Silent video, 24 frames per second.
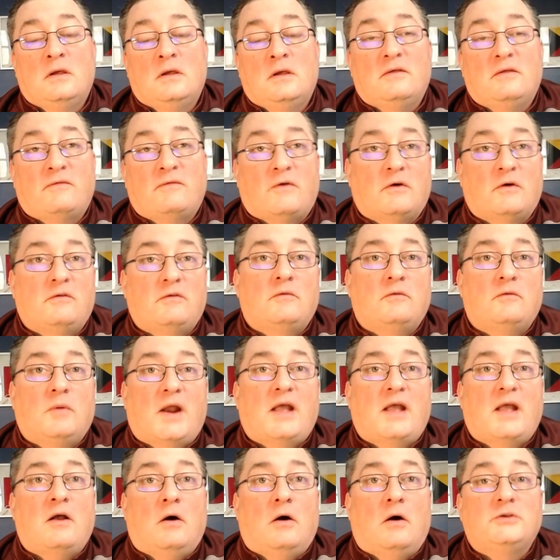The first is what
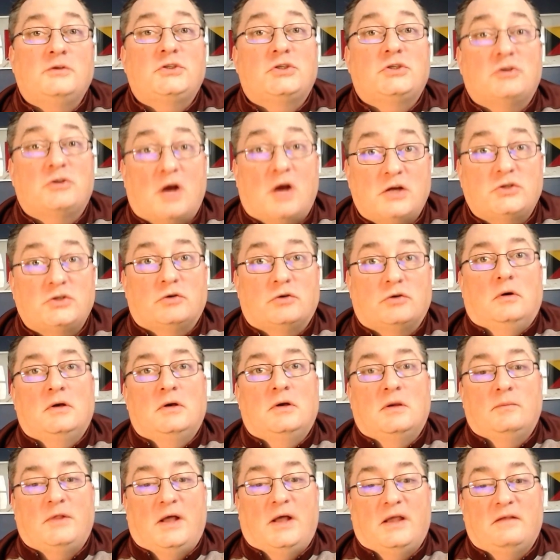I call structural
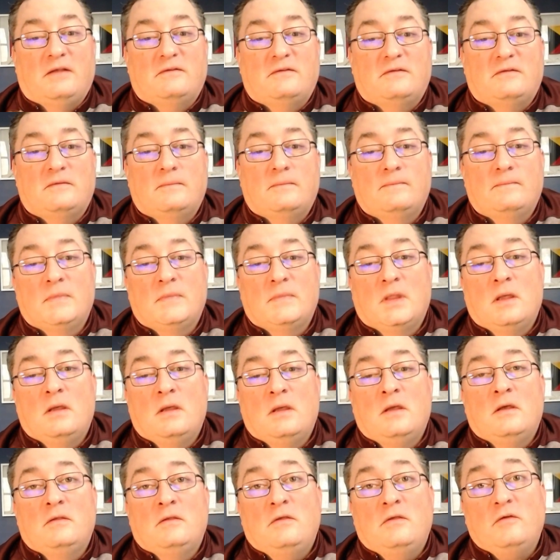compliance.
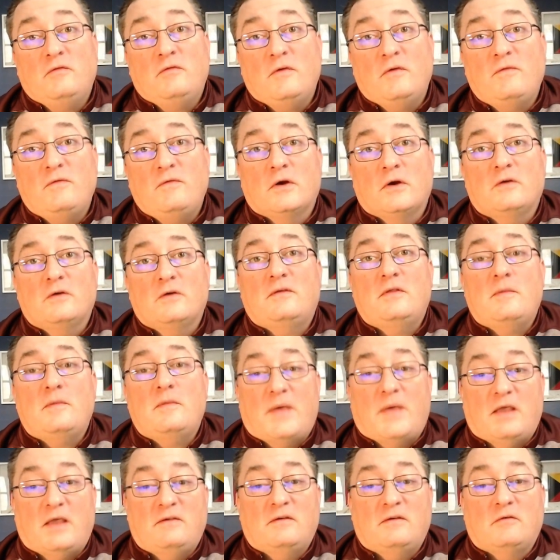This refers to the
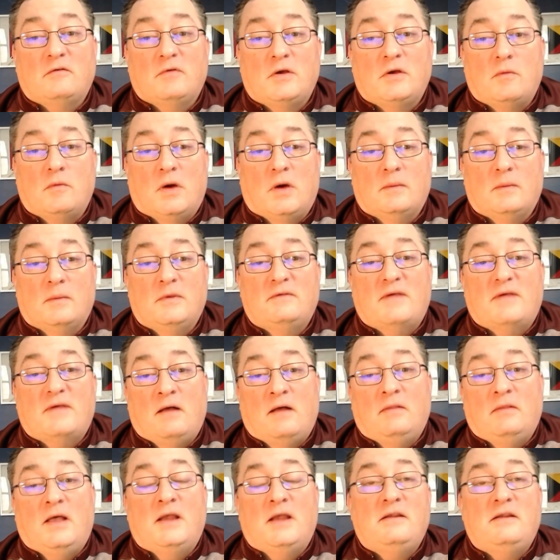basic requirements
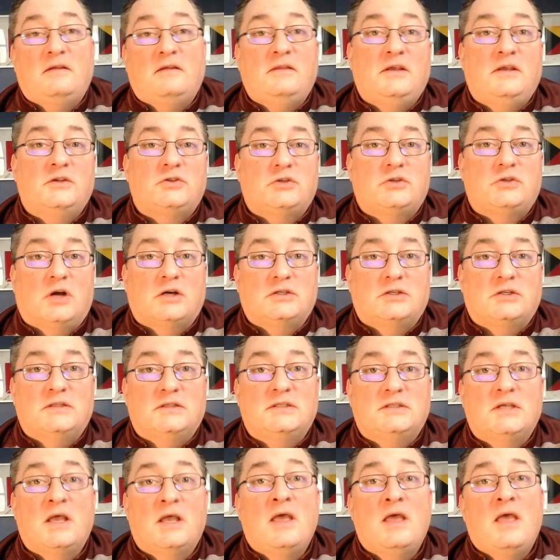outlined in the
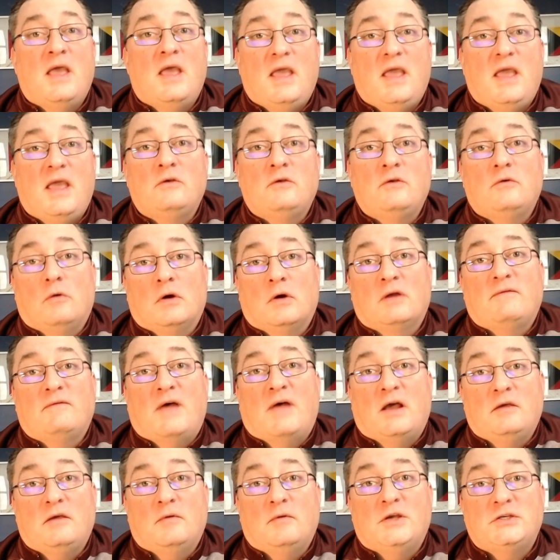instructions and/or
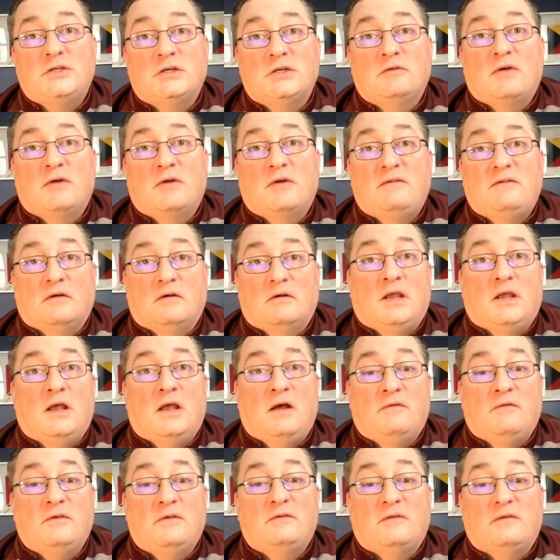evaluation criteria
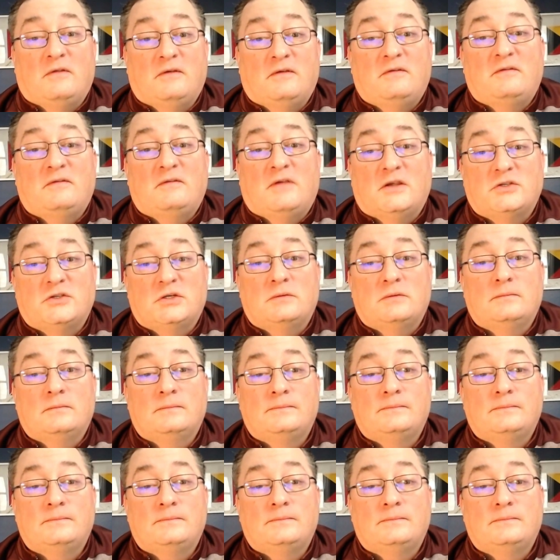of the solicitation.